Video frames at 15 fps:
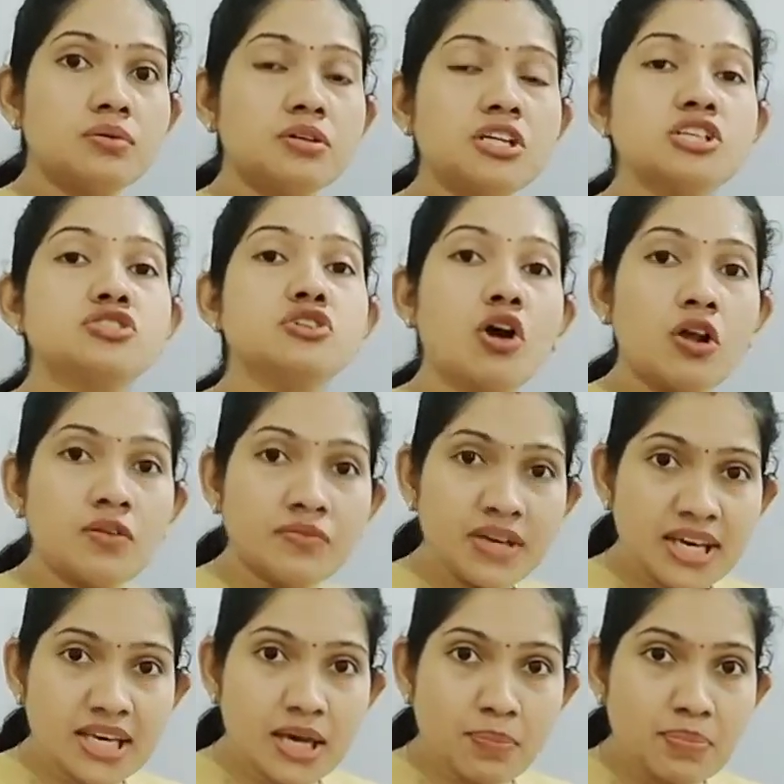
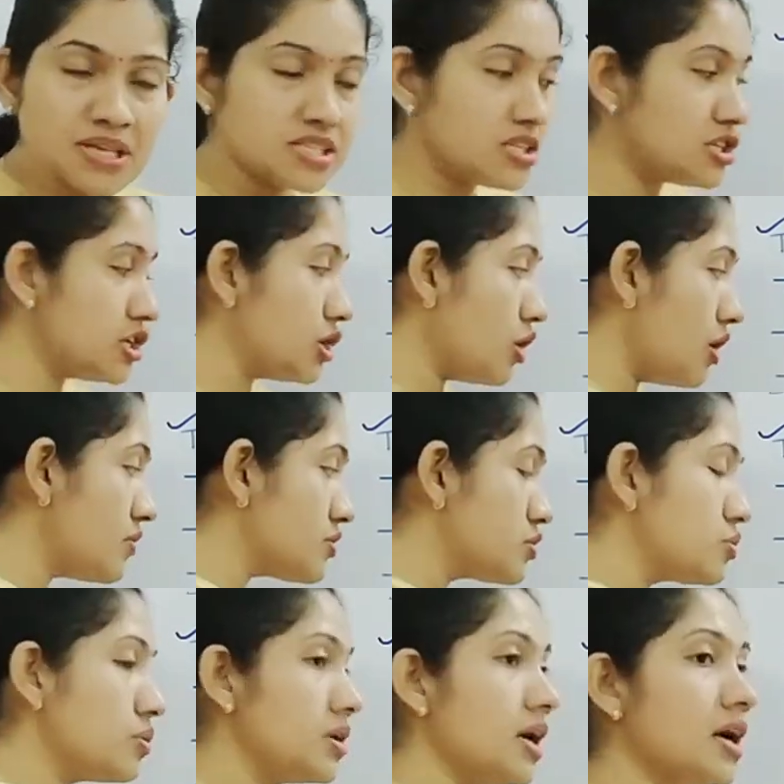dissolving capacity of
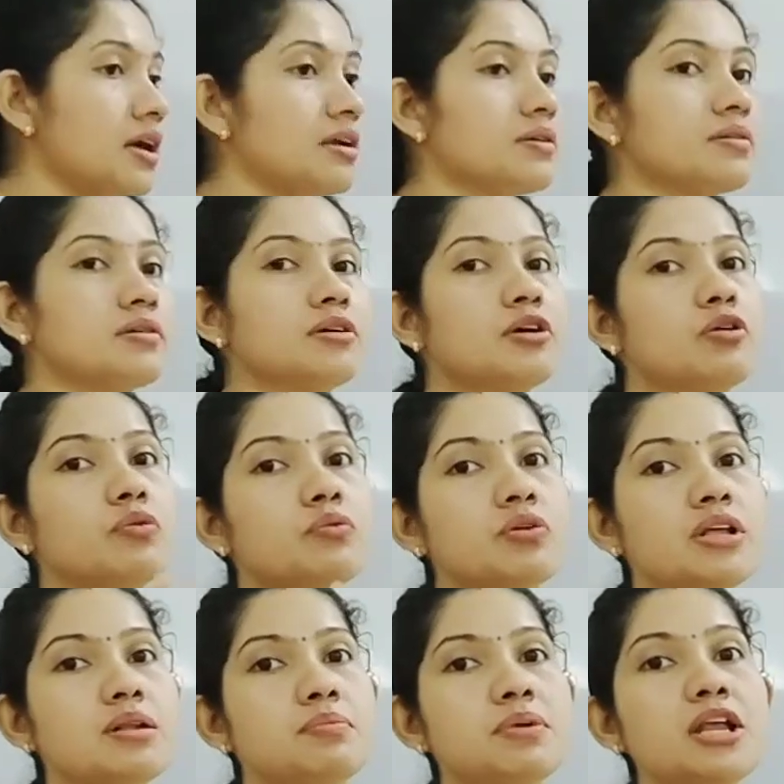sugar
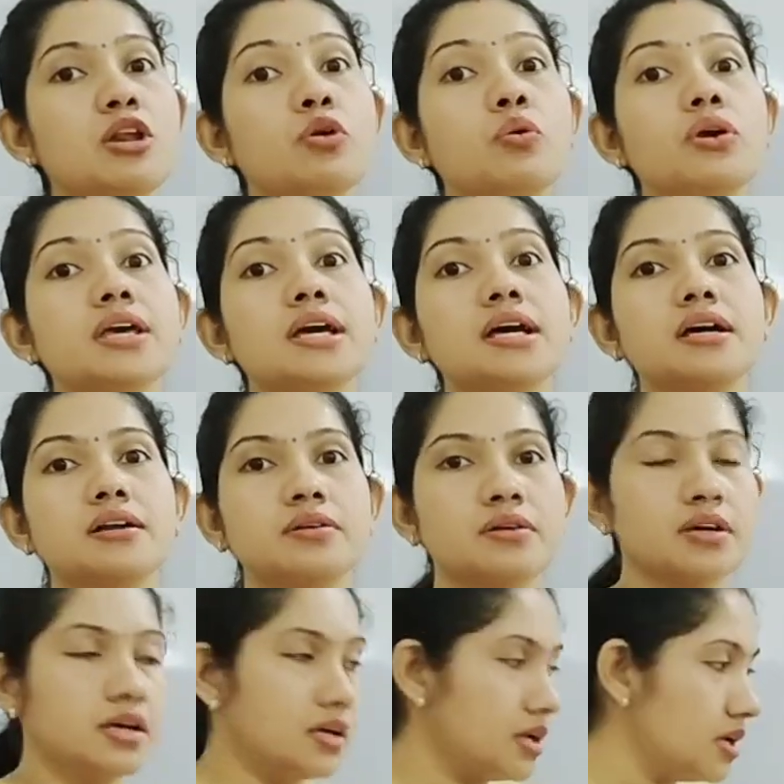will be lower.
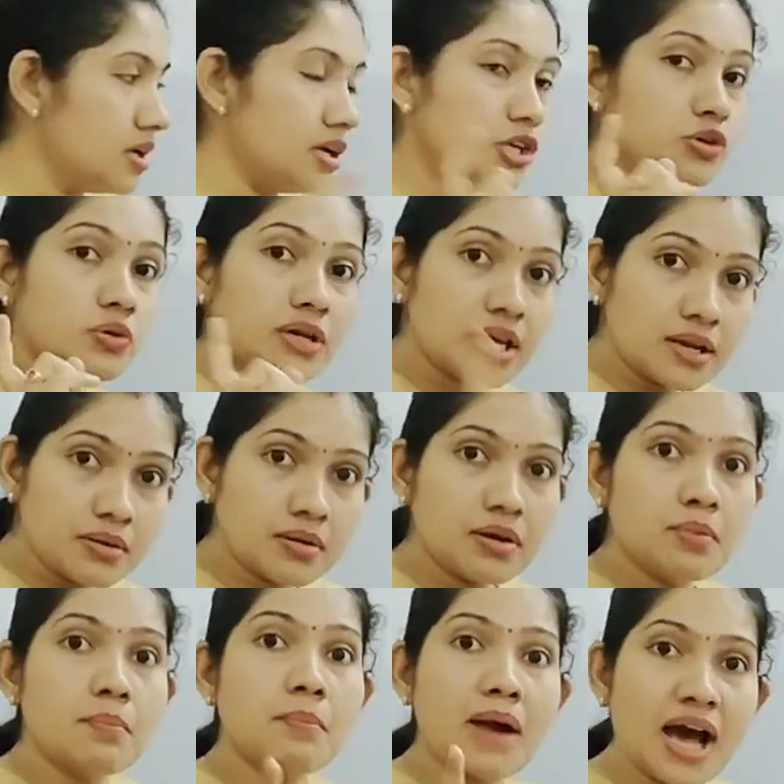You
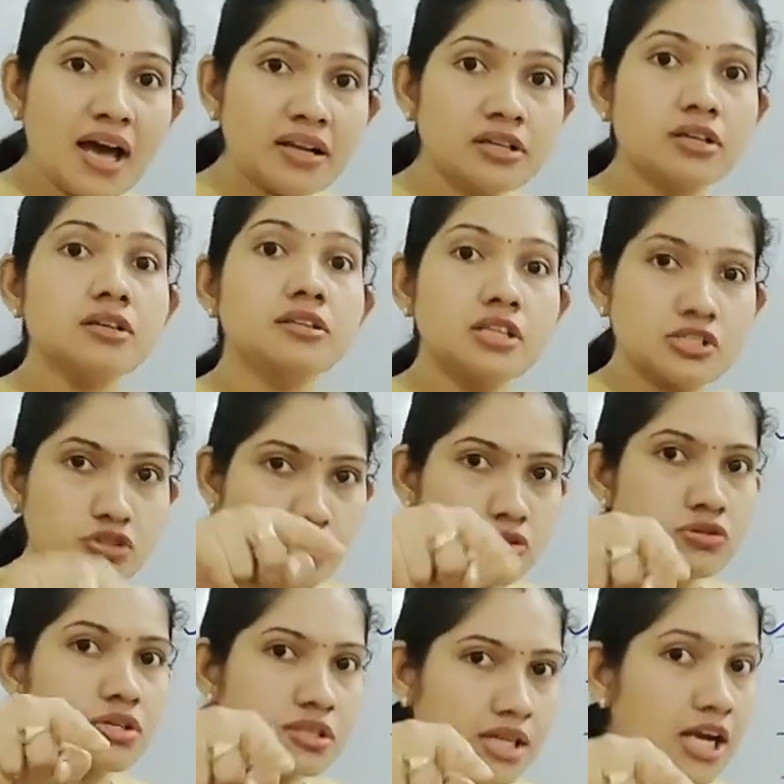can mark the
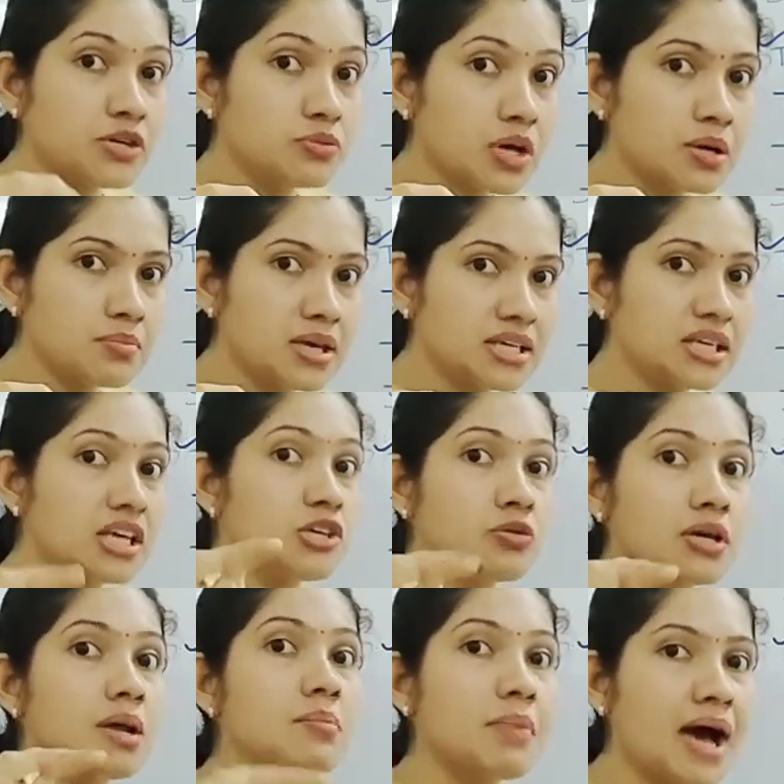solution that we are making.
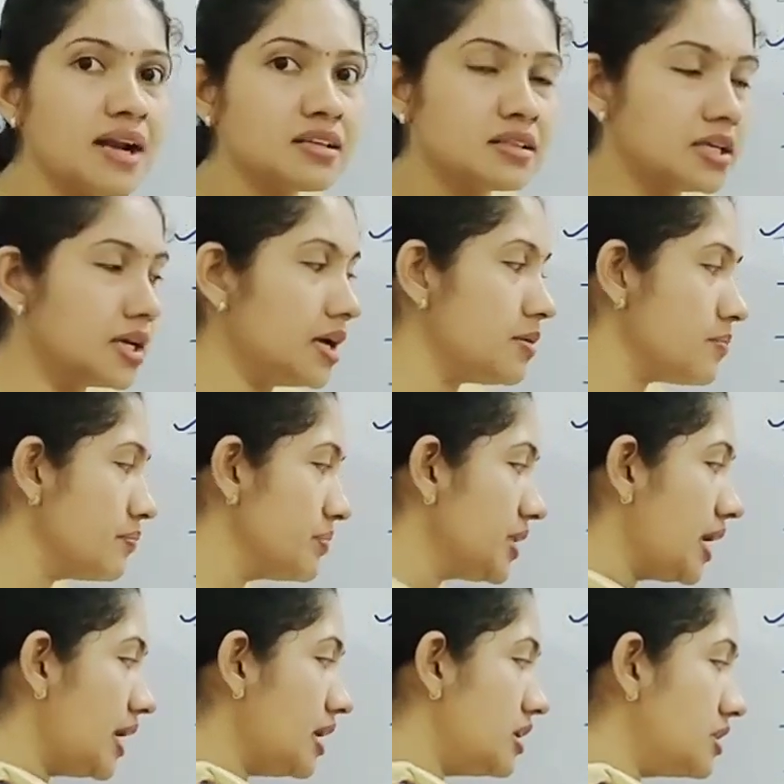You can mark
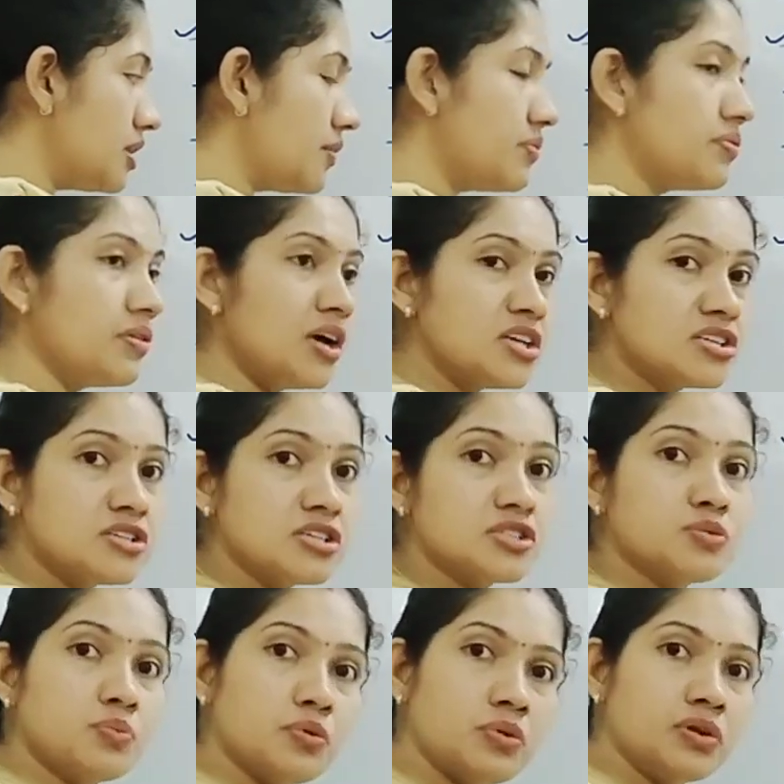there. In the first
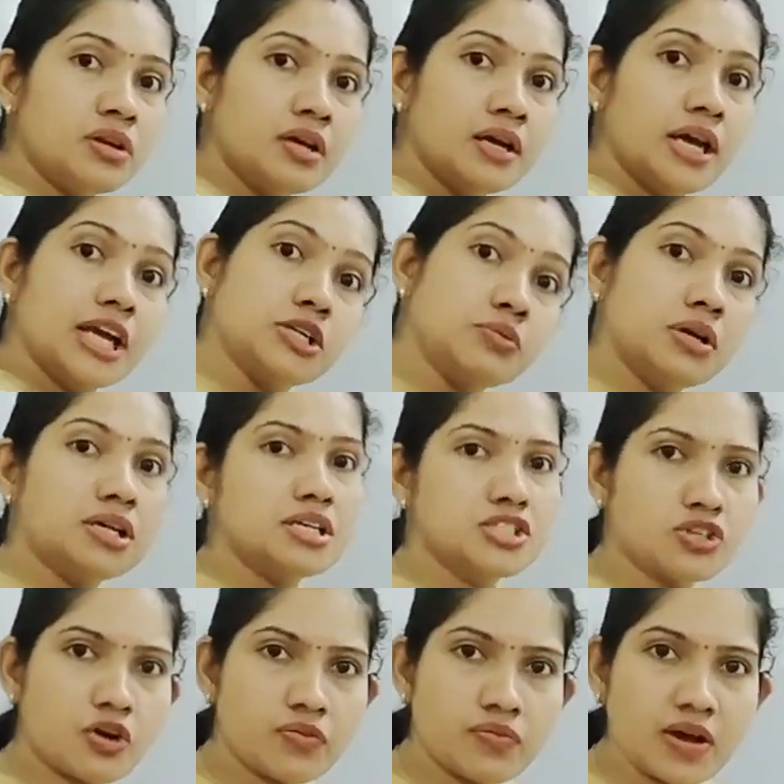teaspoon, it will
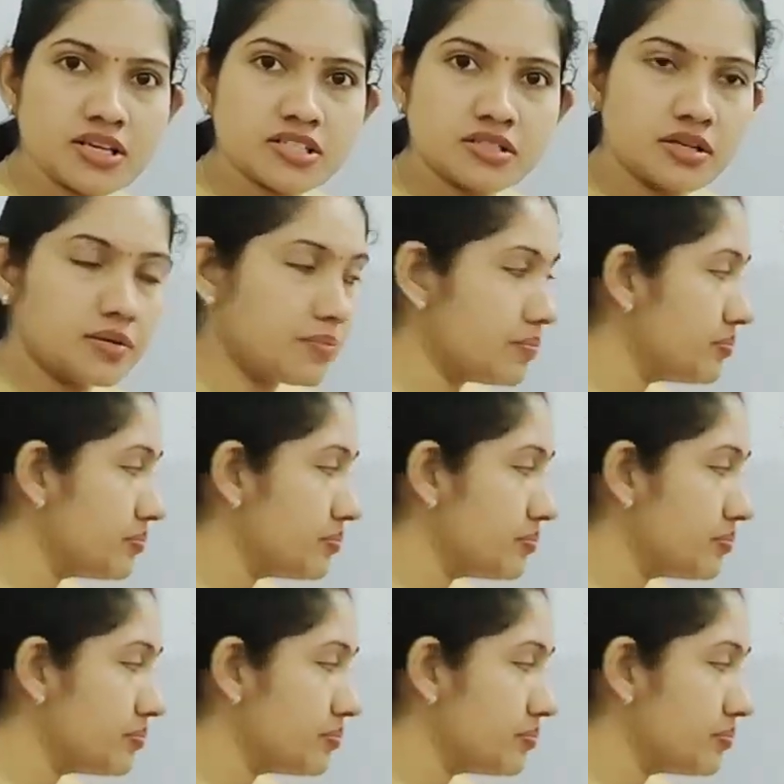dissolve faster.